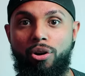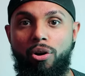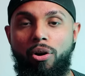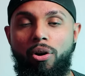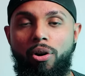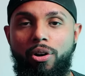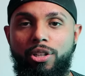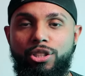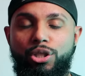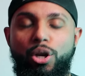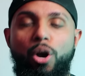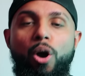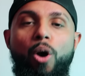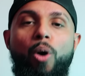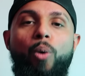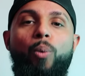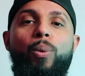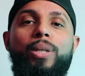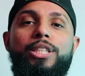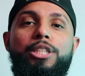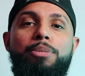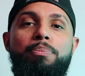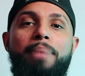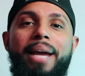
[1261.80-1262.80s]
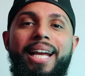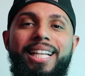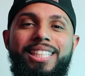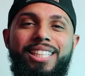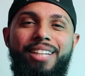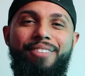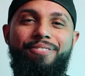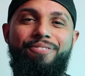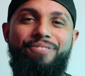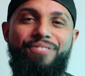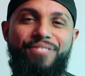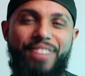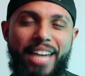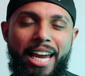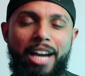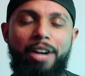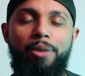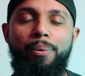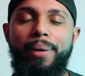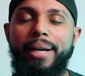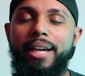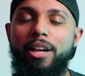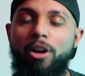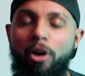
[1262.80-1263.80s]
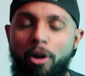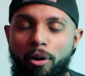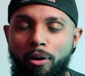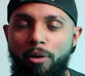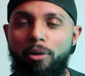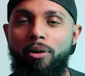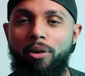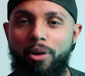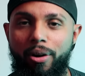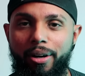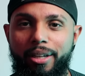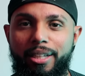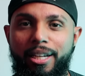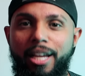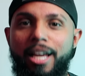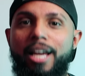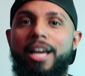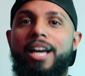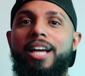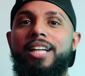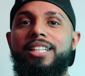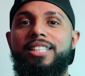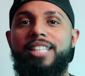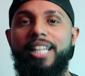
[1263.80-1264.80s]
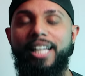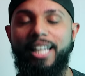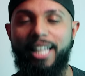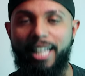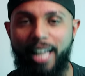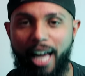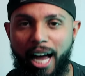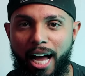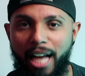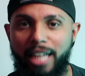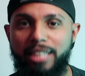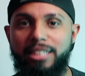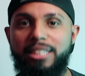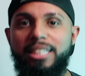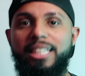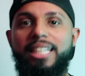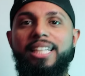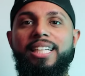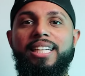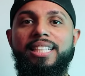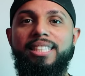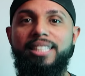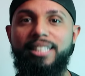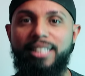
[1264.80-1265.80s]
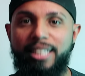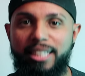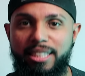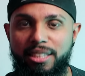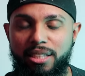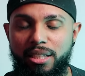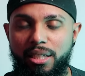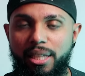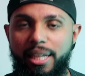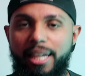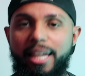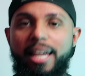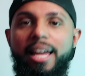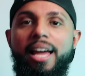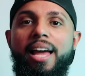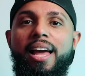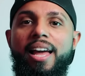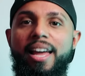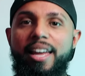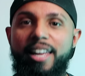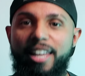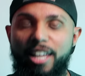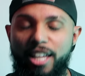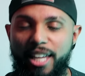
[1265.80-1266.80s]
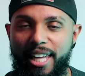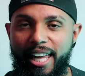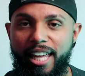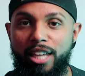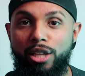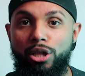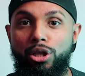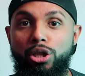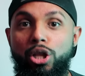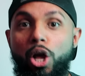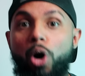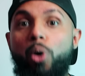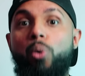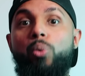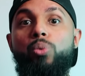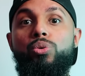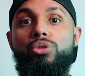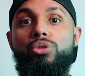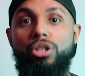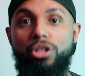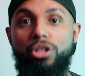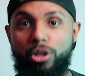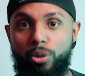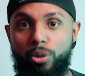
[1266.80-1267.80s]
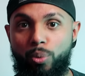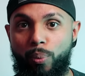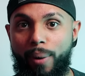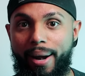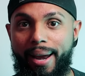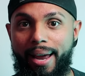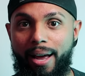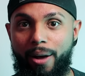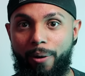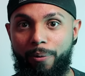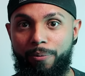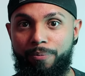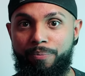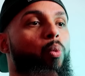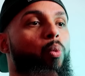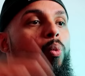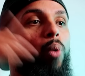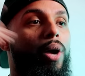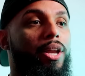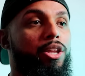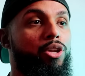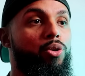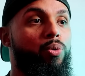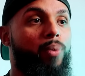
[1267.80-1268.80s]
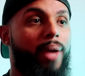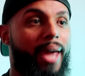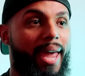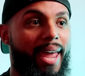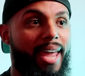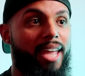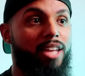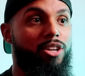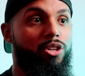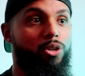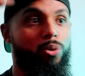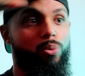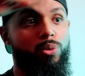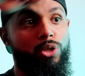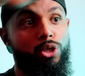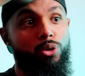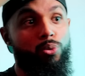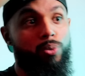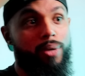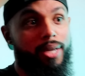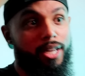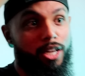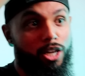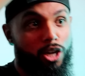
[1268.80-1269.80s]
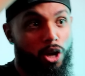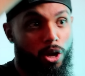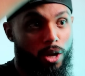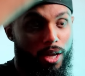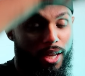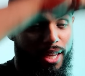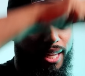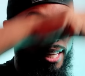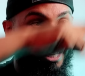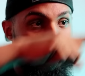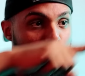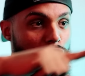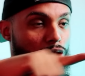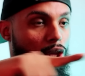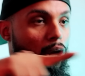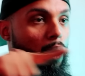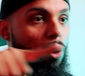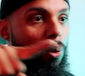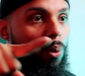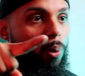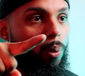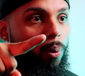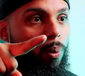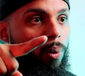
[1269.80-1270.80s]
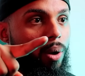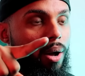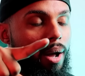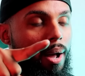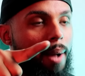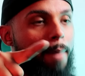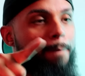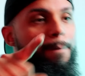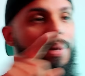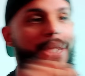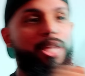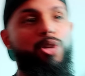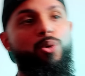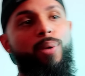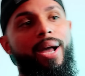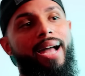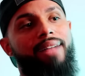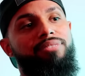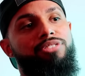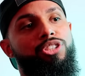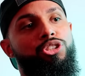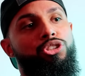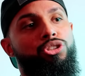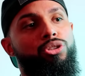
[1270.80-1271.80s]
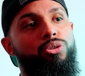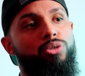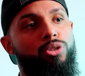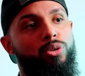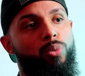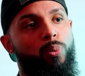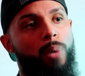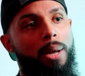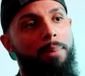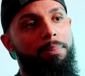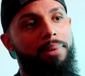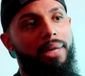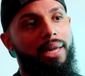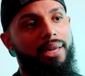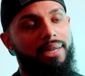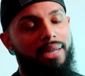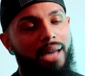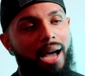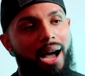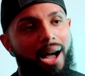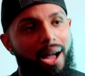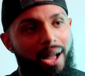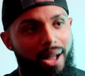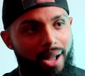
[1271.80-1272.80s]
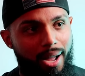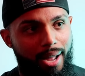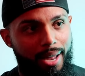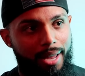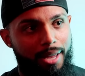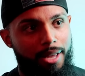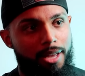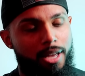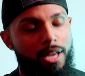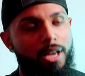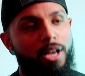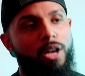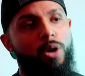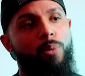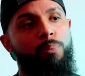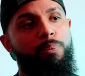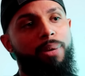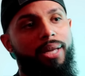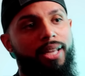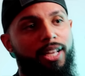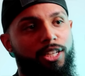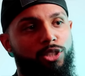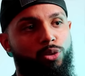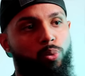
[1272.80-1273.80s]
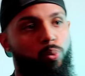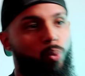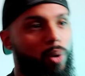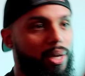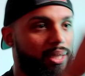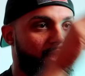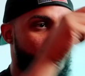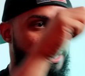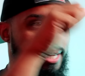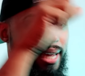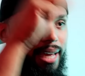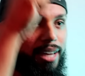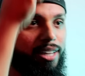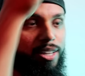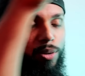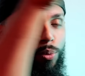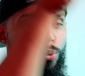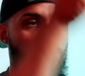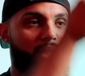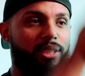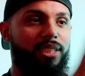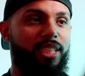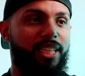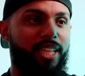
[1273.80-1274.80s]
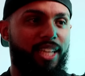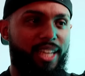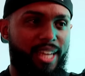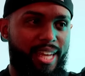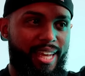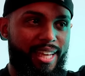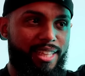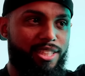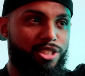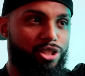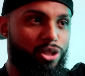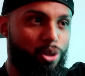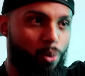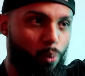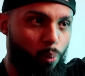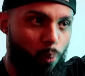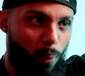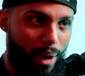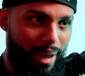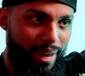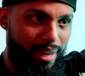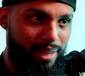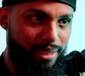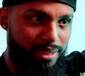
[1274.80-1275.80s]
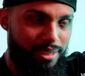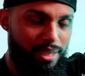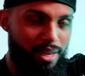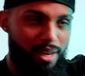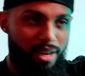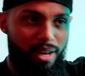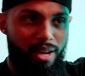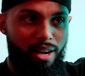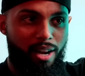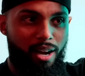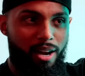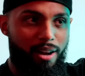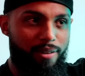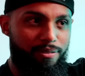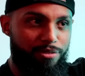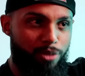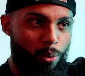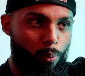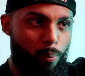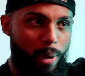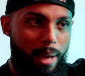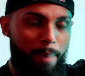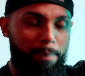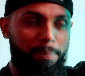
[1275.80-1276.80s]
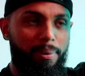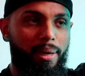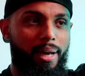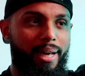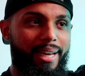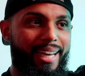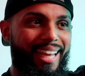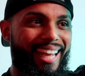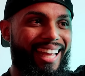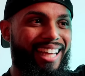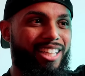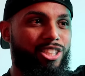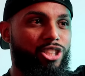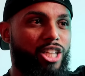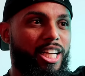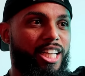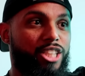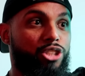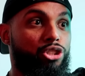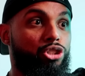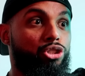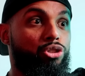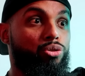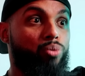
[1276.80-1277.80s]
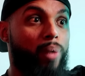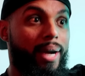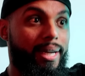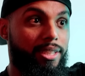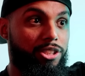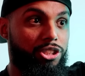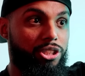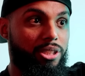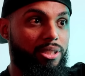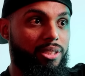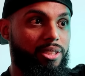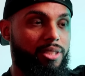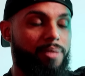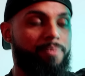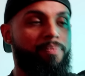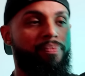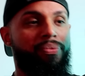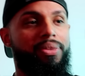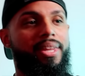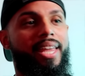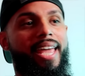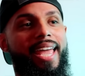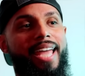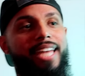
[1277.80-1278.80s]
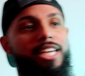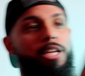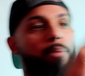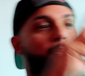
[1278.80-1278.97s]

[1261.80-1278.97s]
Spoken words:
cars, which makes it very hard to constantly, consistently get low to the ground. What you can do, you can get low, but you have to shoot your web line hot, because once it hits the weight of the web line, it stretches. And